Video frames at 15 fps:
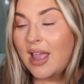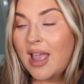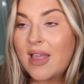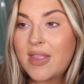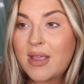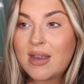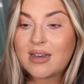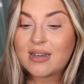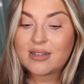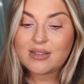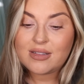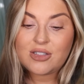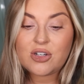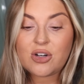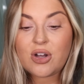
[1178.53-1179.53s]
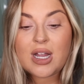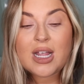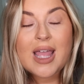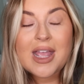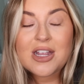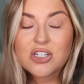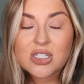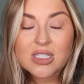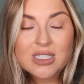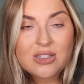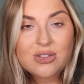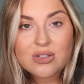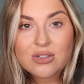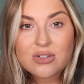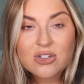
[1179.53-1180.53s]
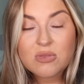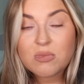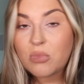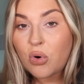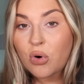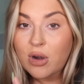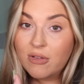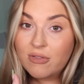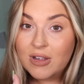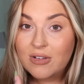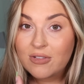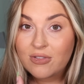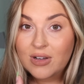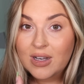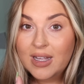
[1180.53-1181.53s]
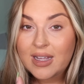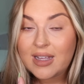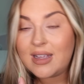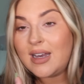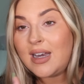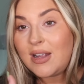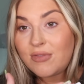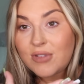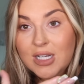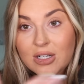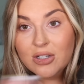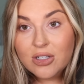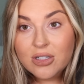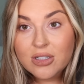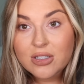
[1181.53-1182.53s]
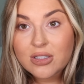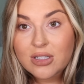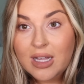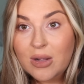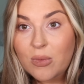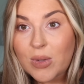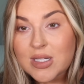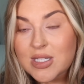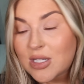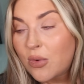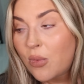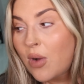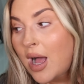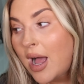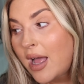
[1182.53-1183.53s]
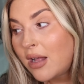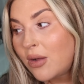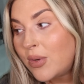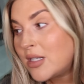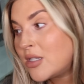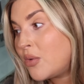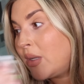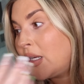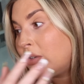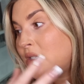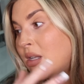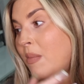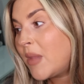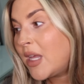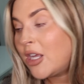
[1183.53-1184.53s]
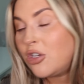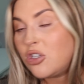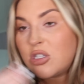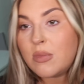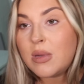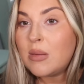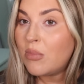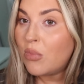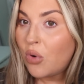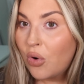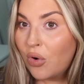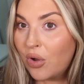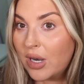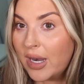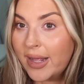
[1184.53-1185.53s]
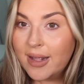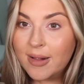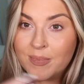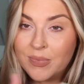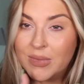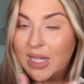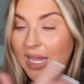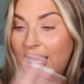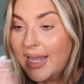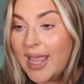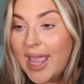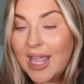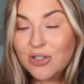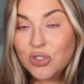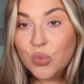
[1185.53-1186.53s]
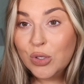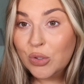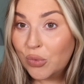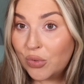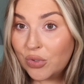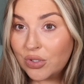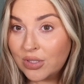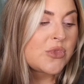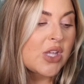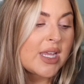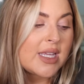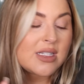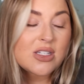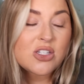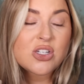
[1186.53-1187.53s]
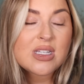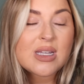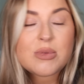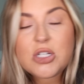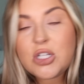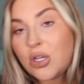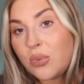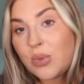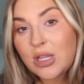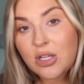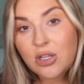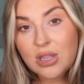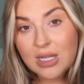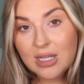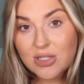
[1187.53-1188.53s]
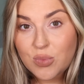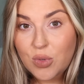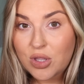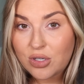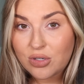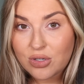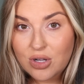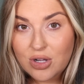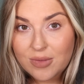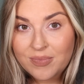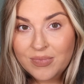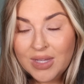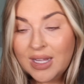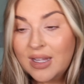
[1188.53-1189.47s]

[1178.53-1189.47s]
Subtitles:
and then, you know, occasionally use more of it for like an evening look, like once in a while, once a week or something, and use a bit more, like it can do it all. So I guess it's just up to you whether you think it's worth it or not.